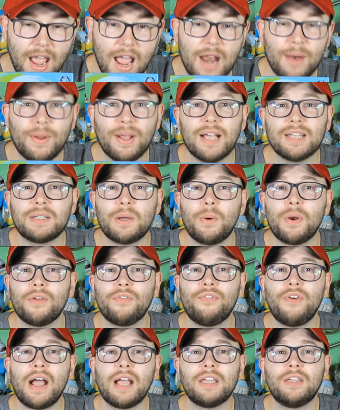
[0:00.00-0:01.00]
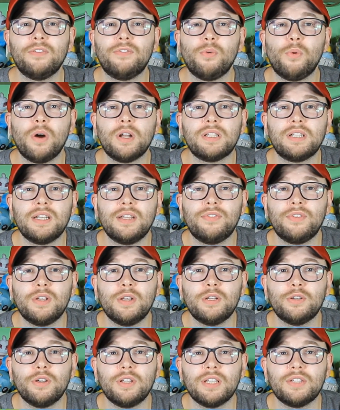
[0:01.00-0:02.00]
Anyway guys, I want to thank you for watching. If
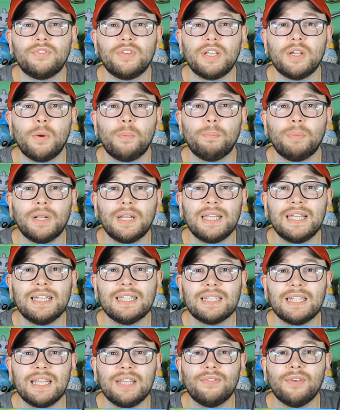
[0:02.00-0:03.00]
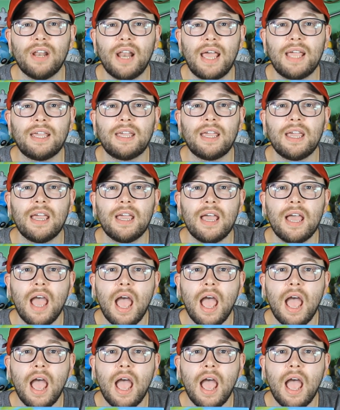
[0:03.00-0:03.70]
you enjoyed this video, please leave a like.